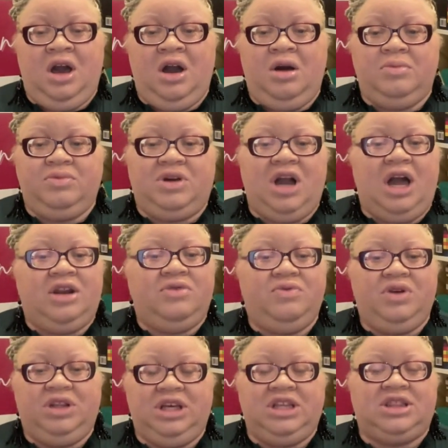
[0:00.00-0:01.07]
Kind of
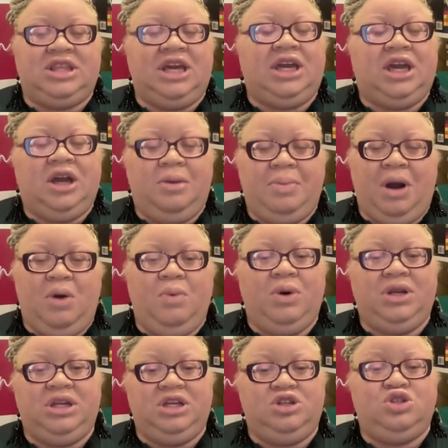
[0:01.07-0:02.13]
really thinking about
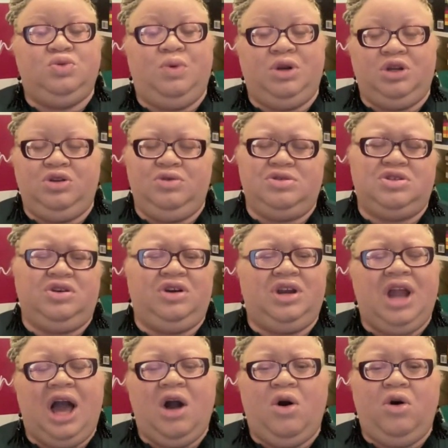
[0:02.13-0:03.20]
what it is you want to do, so you're
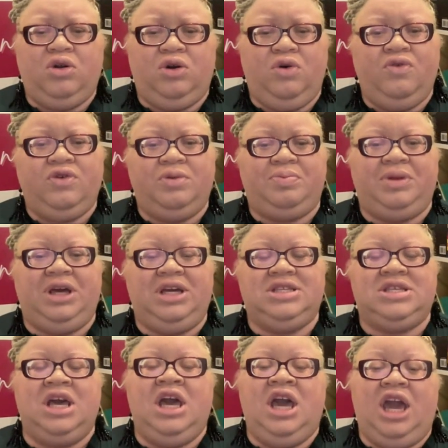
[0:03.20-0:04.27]
not all over the place,